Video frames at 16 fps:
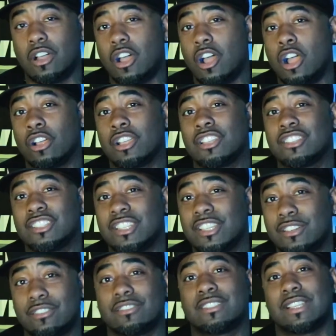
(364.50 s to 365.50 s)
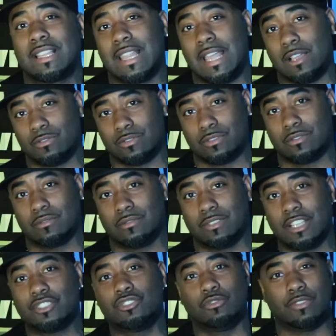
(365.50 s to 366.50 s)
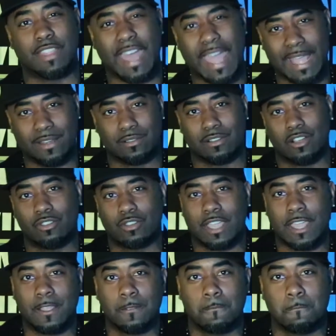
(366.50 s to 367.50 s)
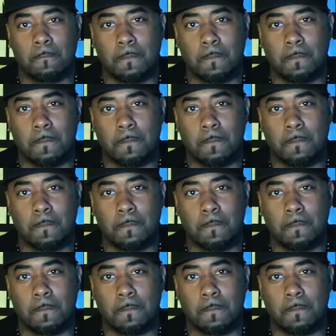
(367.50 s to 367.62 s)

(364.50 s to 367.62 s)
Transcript: are considered sellouts. Let's do that, okay?